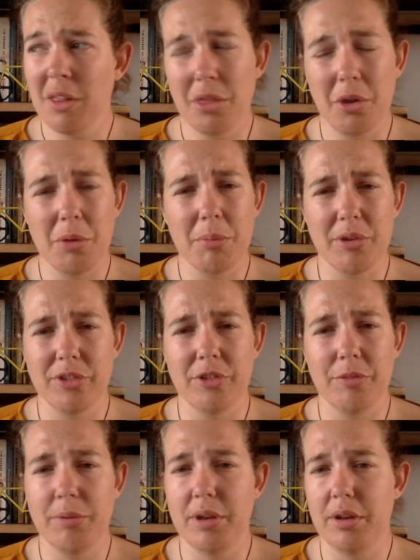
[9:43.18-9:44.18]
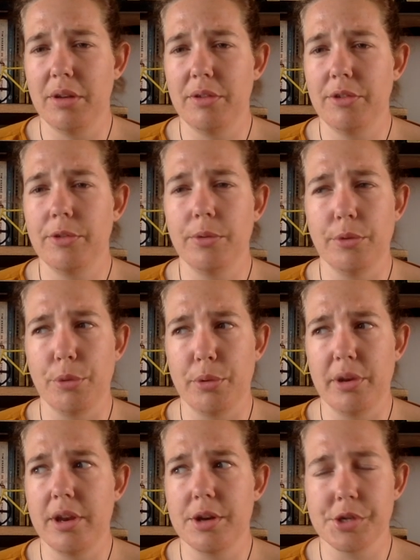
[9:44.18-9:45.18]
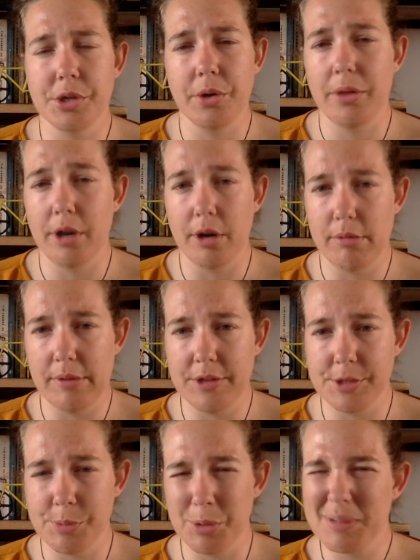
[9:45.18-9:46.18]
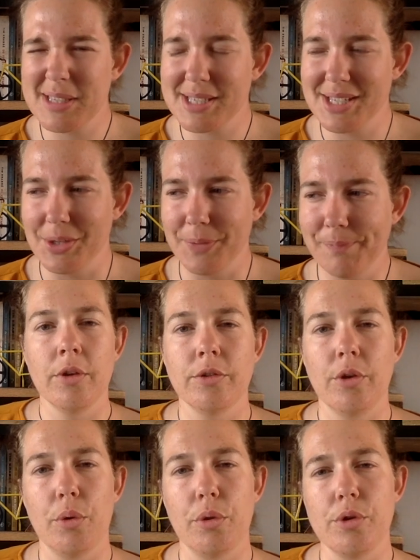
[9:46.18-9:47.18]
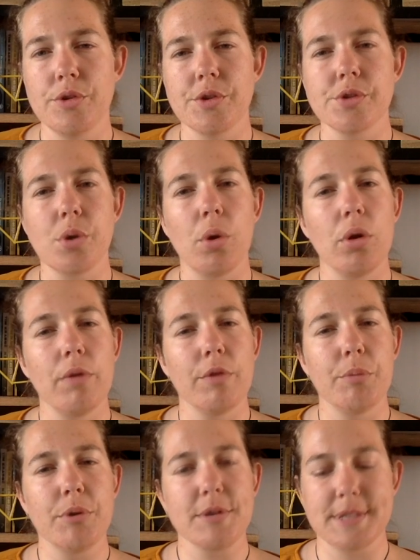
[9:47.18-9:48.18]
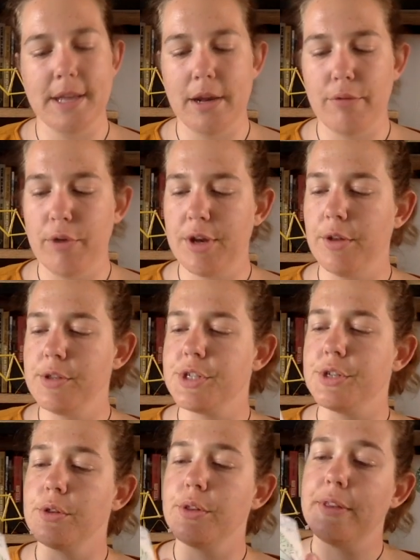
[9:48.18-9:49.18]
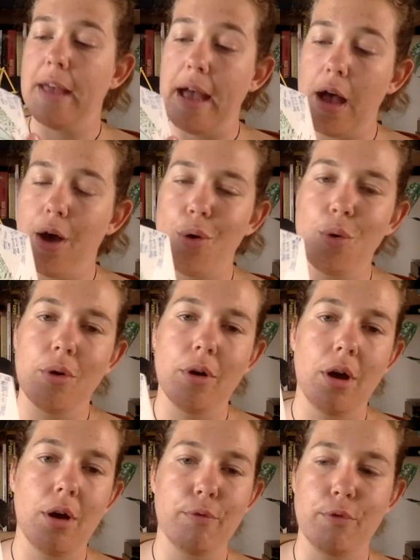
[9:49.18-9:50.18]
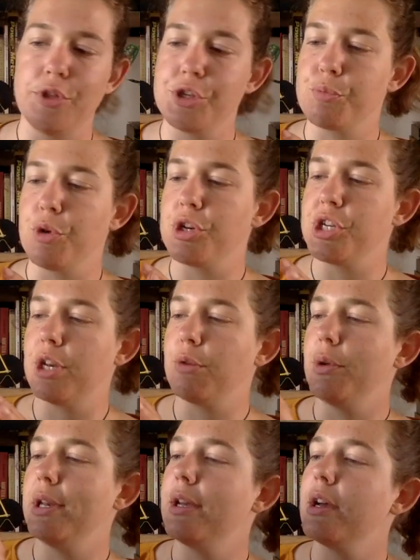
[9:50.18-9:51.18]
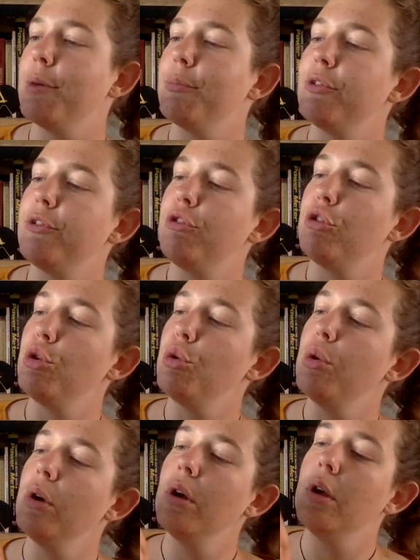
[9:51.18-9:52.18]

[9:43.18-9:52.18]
Though it must have been two to three years ago that I read this book, but still. So those are all of the books that I've read until now uh, for this project when it comes to